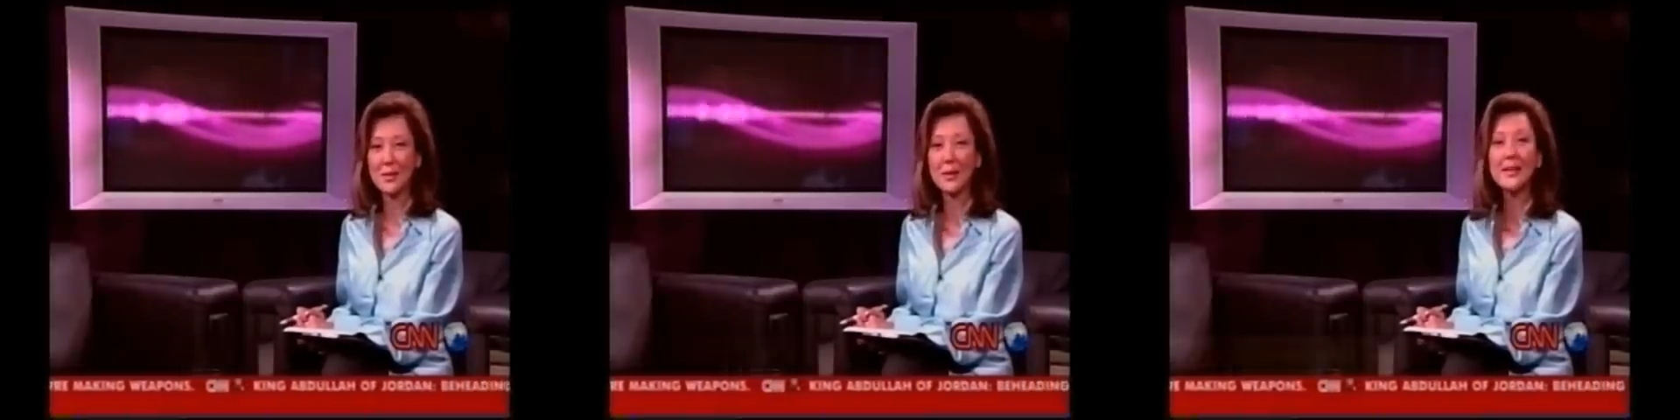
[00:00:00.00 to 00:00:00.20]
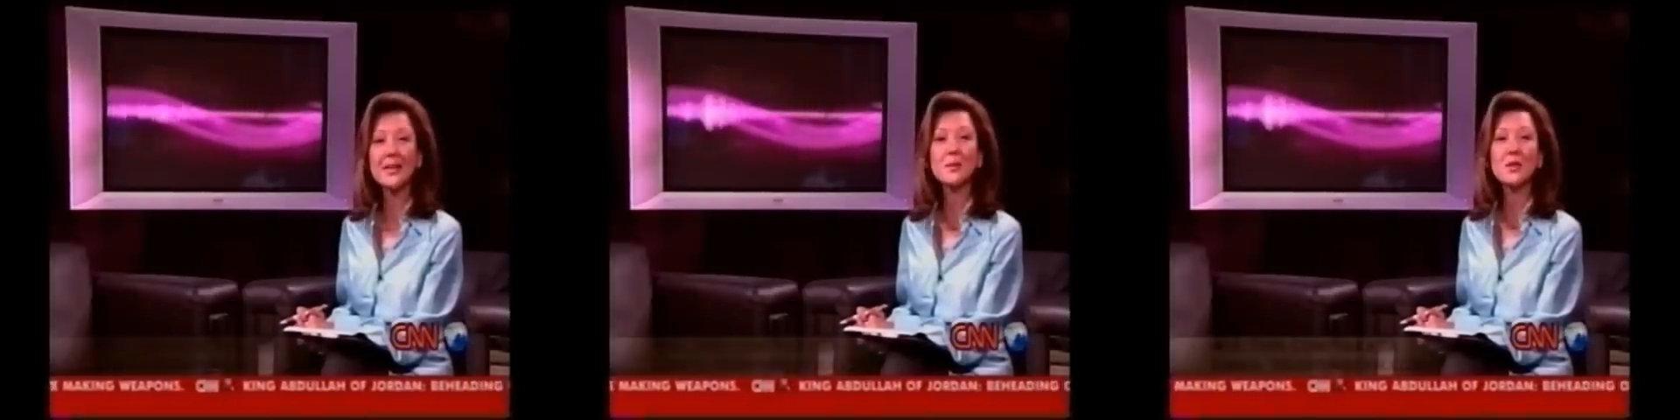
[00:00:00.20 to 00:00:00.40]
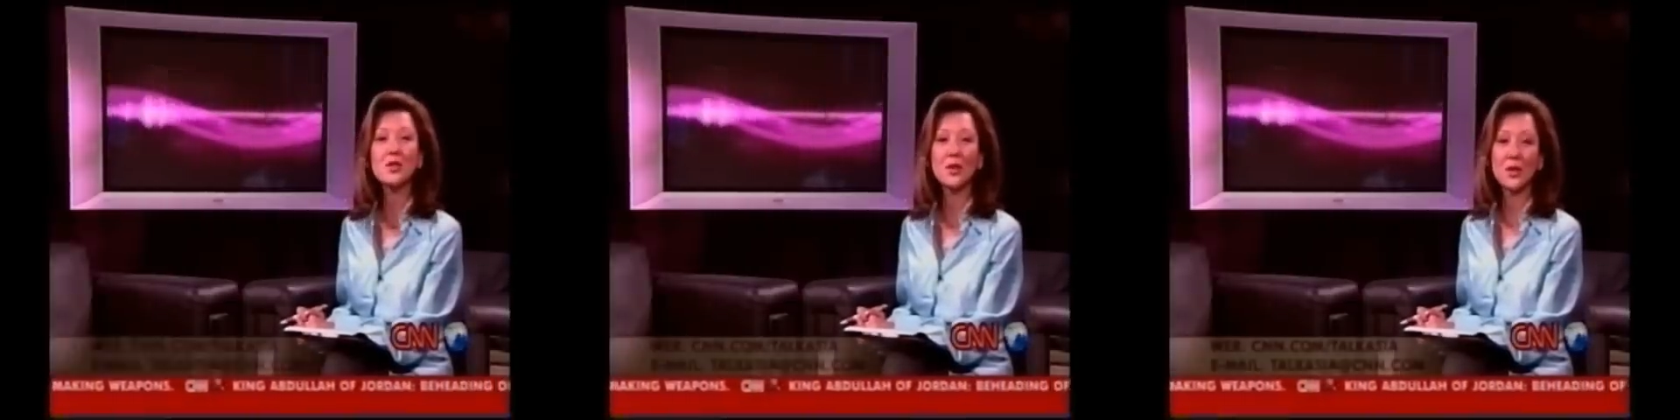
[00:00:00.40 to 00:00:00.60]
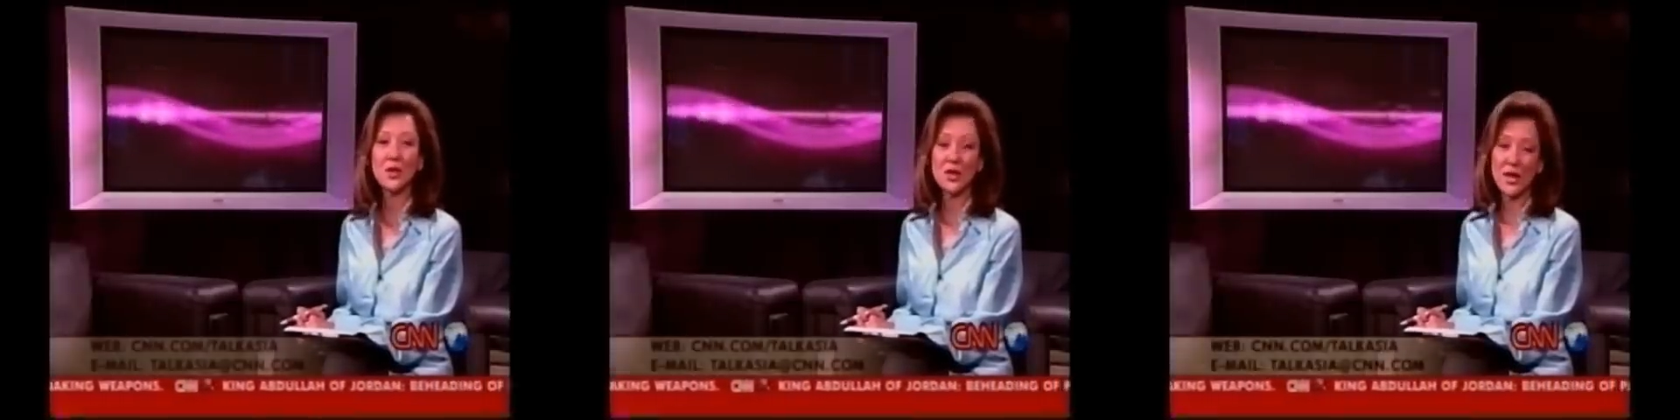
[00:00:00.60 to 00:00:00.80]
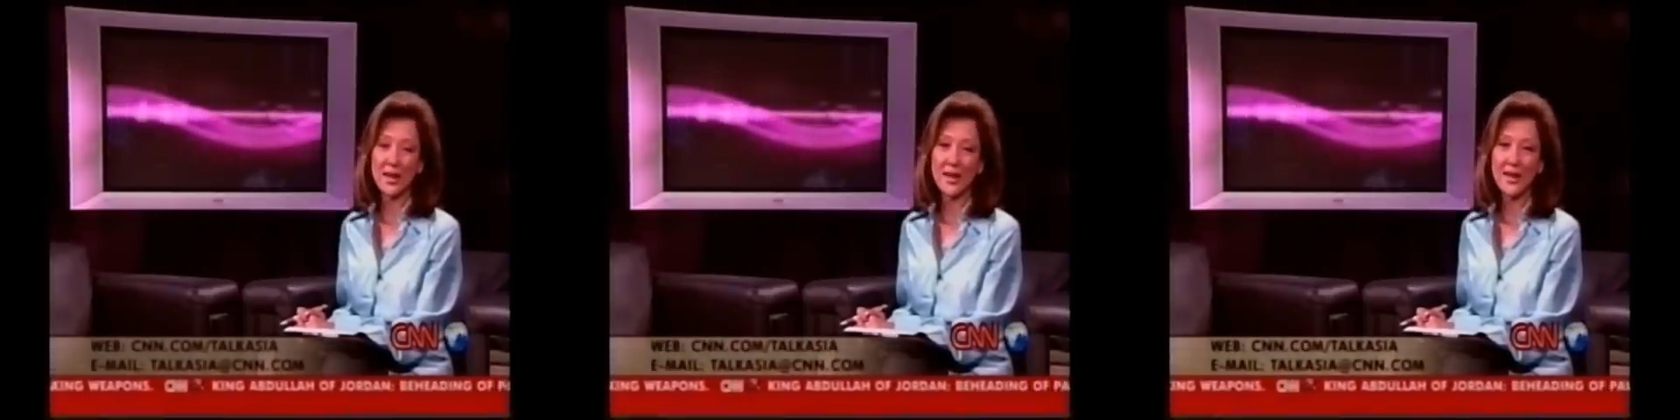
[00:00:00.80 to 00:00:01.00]
Please be sure to
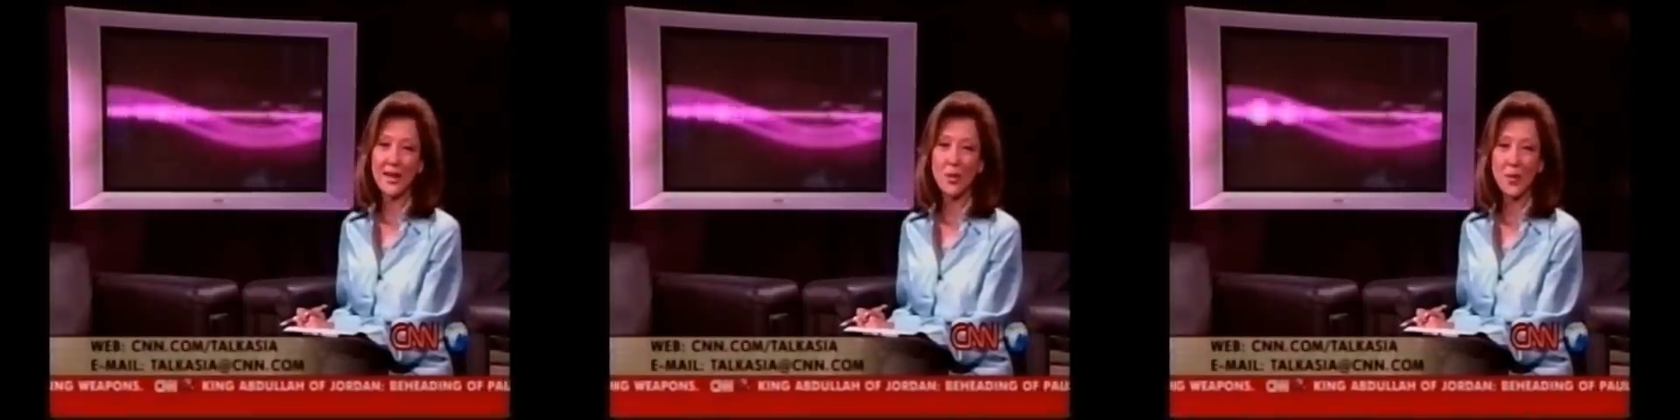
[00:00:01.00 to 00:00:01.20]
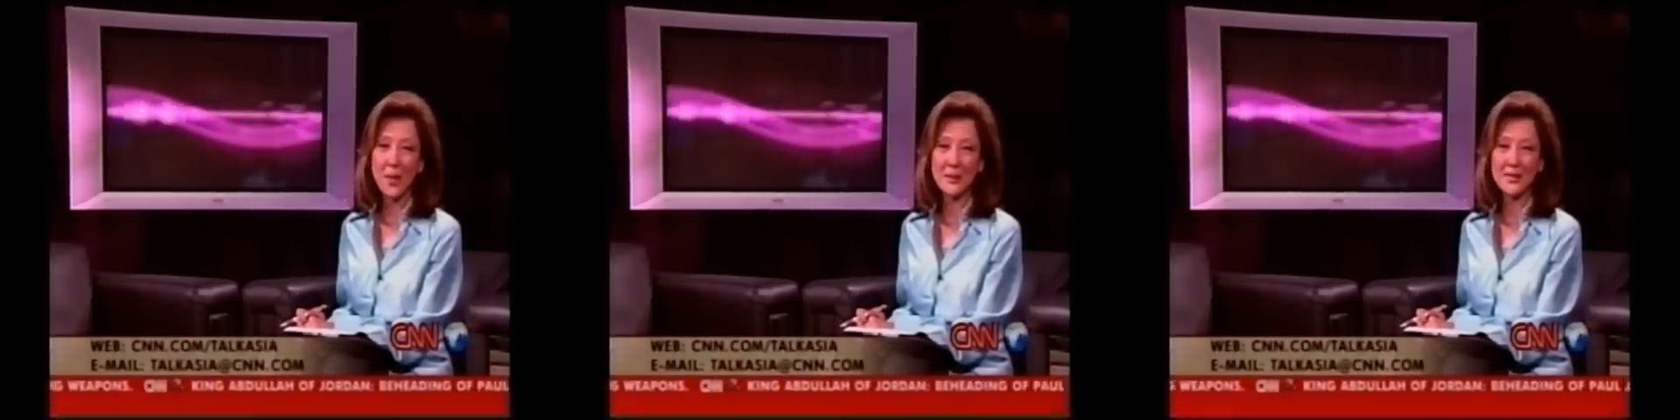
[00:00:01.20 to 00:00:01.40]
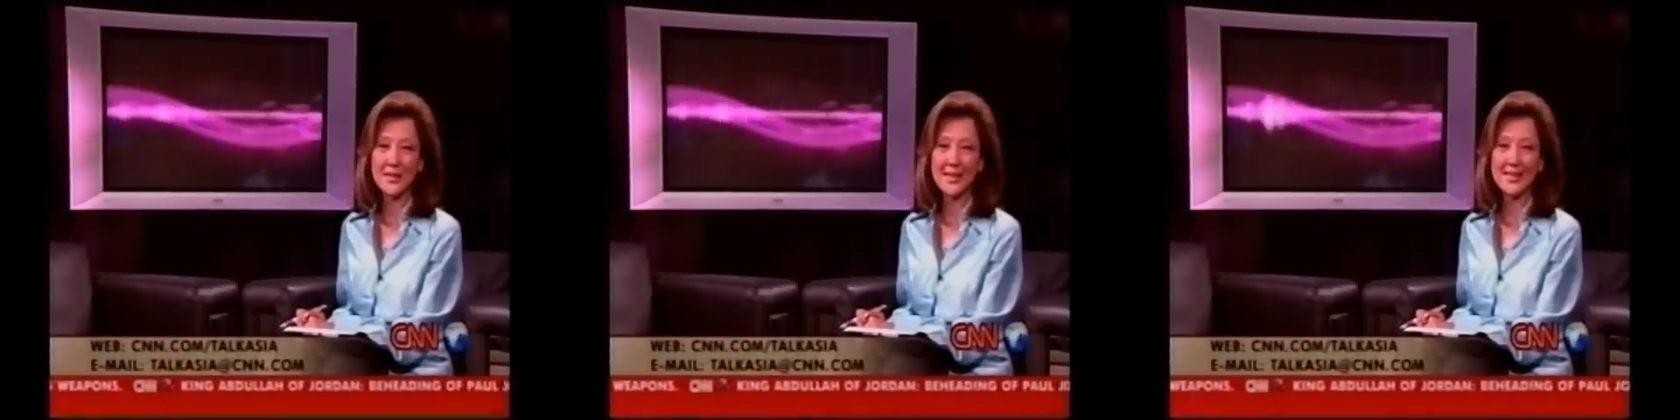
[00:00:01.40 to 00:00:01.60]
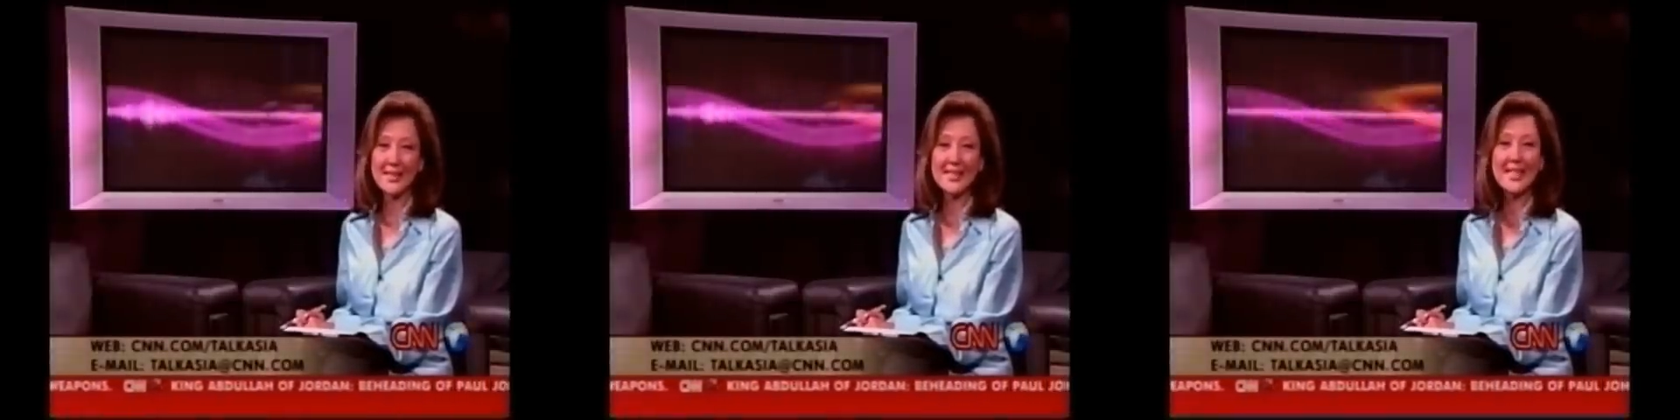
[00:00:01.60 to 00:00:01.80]
check out our website,